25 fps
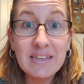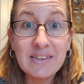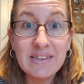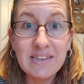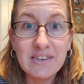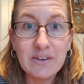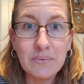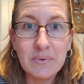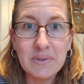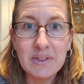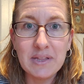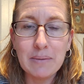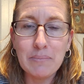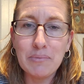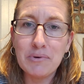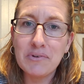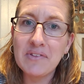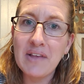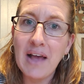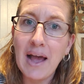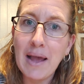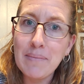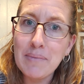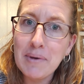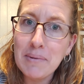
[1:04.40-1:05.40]
deal with numbers.
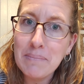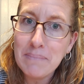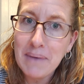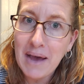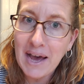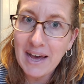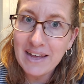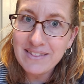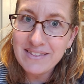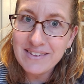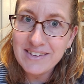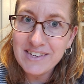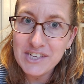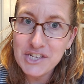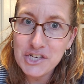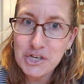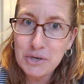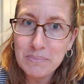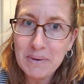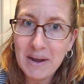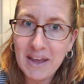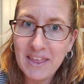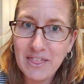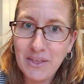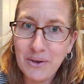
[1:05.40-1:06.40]
I'm a math teacher,
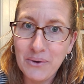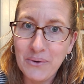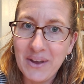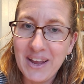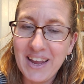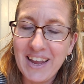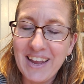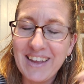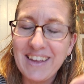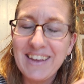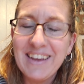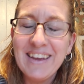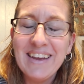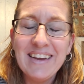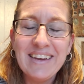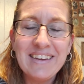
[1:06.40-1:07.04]
by the way.